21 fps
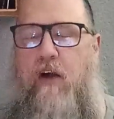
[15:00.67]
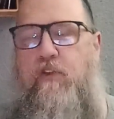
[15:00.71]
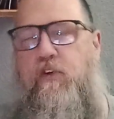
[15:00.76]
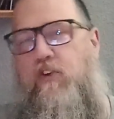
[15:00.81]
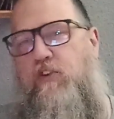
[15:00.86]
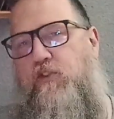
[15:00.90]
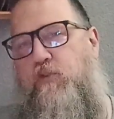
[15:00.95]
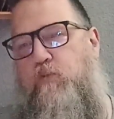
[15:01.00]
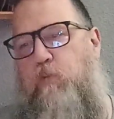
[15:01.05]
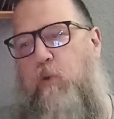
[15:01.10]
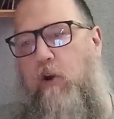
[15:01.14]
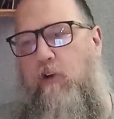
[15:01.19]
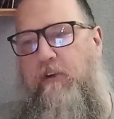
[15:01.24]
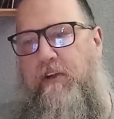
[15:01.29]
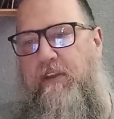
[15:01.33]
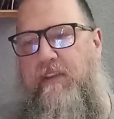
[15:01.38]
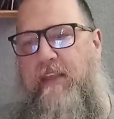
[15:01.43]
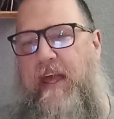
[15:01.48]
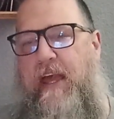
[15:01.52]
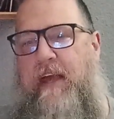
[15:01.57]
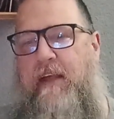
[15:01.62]
Others
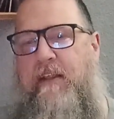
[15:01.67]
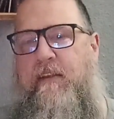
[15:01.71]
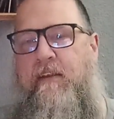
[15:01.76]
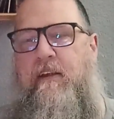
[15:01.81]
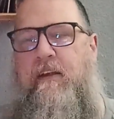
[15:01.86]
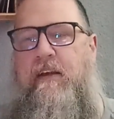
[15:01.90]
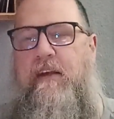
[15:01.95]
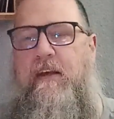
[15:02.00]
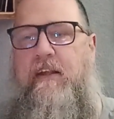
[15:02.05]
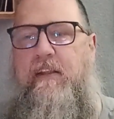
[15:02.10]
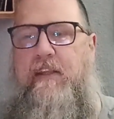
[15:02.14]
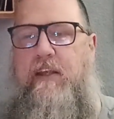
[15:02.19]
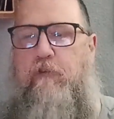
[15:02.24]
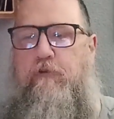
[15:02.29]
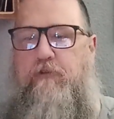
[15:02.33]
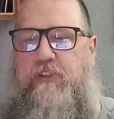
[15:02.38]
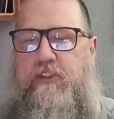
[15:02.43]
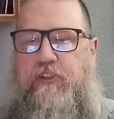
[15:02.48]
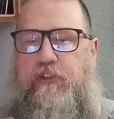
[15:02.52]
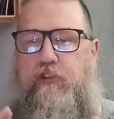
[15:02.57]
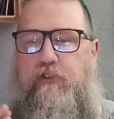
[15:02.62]
worried that they were
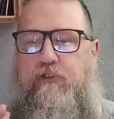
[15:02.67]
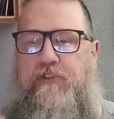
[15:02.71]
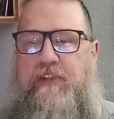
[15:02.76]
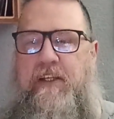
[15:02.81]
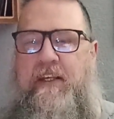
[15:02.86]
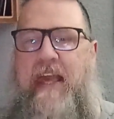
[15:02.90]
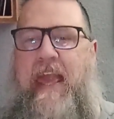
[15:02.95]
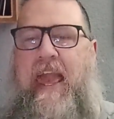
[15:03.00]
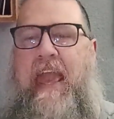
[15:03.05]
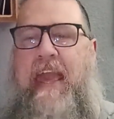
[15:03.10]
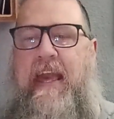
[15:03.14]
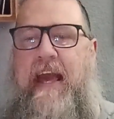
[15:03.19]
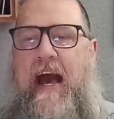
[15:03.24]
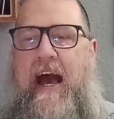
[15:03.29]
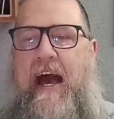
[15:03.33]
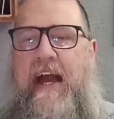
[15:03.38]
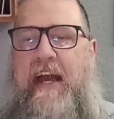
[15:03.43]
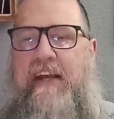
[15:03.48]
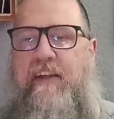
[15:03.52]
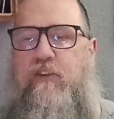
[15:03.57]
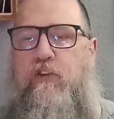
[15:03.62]
just using
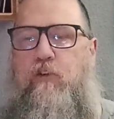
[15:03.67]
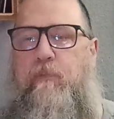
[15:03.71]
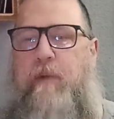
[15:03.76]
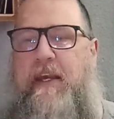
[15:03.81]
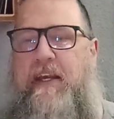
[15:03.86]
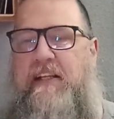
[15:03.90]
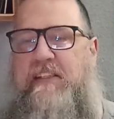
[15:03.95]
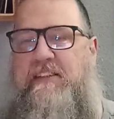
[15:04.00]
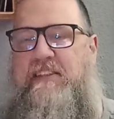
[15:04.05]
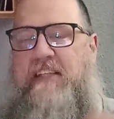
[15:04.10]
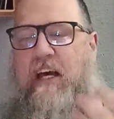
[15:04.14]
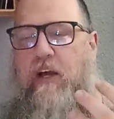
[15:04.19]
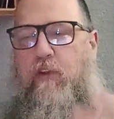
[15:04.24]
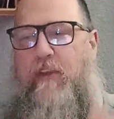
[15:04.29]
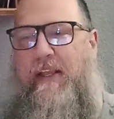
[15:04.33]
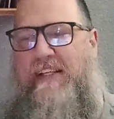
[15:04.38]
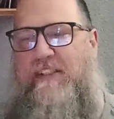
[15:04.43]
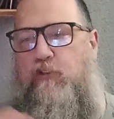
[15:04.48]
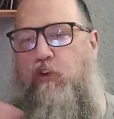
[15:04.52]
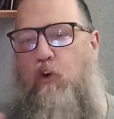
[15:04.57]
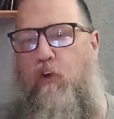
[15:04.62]
AI to make it sound
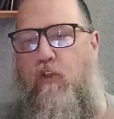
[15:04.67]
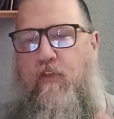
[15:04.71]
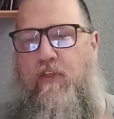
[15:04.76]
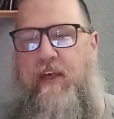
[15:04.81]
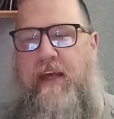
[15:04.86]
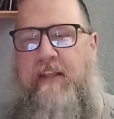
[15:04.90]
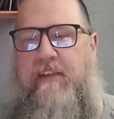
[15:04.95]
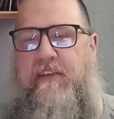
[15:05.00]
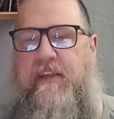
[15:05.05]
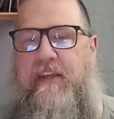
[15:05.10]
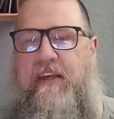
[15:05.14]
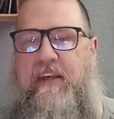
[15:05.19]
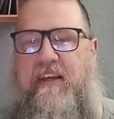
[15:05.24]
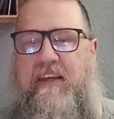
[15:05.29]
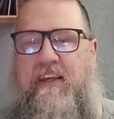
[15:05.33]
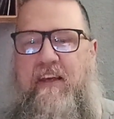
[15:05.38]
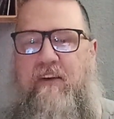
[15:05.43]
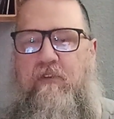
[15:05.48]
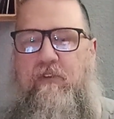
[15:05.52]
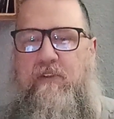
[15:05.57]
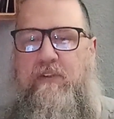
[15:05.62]
less
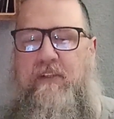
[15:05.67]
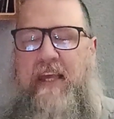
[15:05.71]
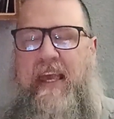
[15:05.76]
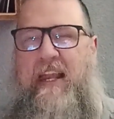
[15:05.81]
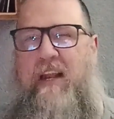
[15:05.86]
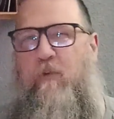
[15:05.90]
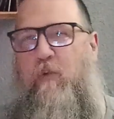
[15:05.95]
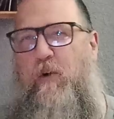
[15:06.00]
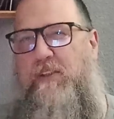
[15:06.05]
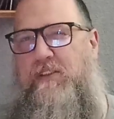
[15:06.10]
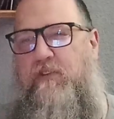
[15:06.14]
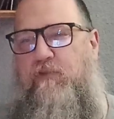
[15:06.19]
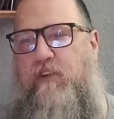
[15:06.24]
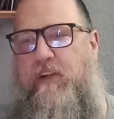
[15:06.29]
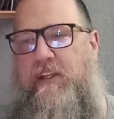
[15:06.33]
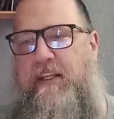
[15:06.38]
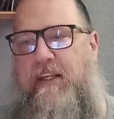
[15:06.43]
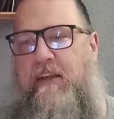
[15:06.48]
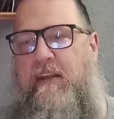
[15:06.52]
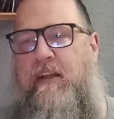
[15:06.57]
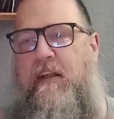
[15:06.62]
authentic, and it wasn't
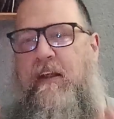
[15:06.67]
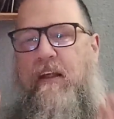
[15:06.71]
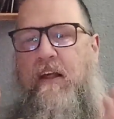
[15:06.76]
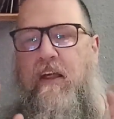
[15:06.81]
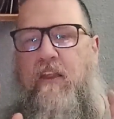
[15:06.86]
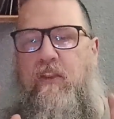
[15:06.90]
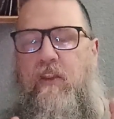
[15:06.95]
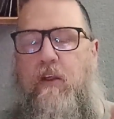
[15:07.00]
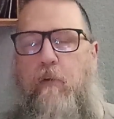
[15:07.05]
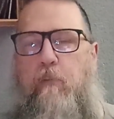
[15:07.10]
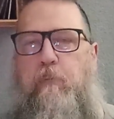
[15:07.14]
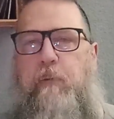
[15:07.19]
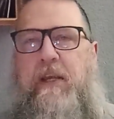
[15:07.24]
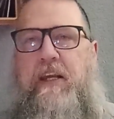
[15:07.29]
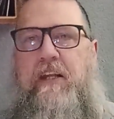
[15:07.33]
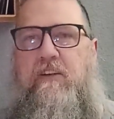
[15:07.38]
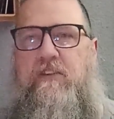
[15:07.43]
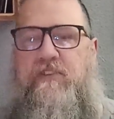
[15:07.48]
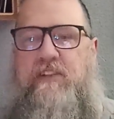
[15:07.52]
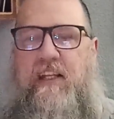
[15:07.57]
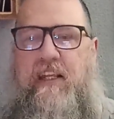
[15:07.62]
really the
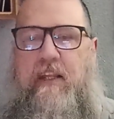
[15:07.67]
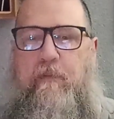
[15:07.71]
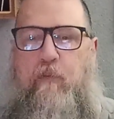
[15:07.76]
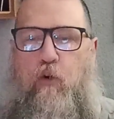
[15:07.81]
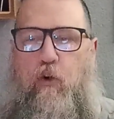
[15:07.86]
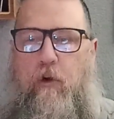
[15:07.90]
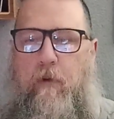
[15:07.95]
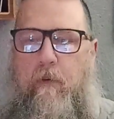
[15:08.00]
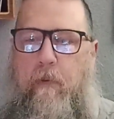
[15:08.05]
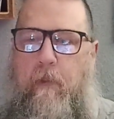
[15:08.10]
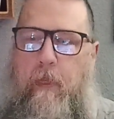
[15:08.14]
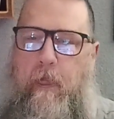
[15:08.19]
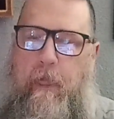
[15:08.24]
Beatles anymore.